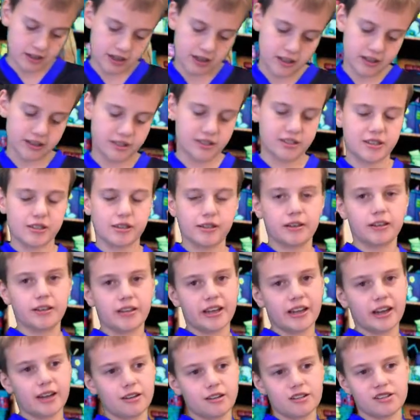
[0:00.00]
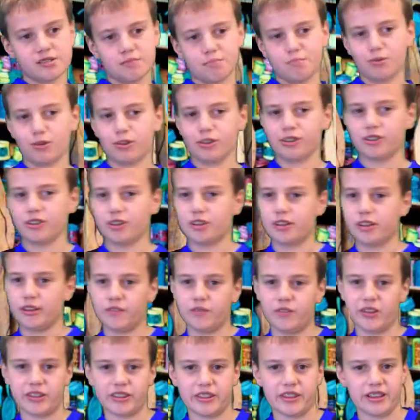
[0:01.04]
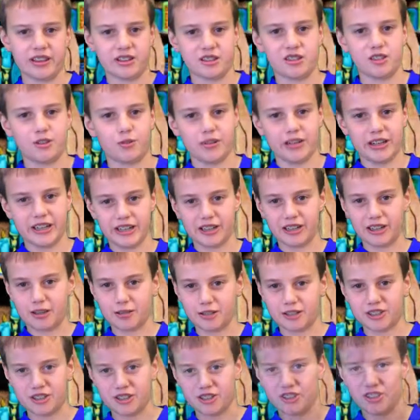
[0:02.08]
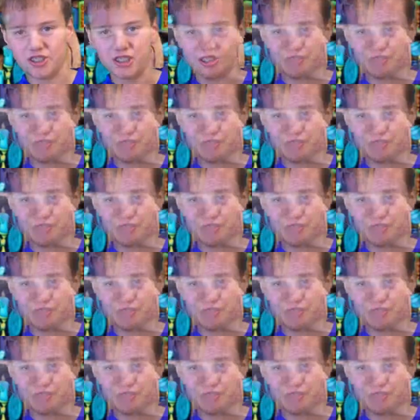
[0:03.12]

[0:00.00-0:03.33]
And air is important to all living things, so we need oxygen.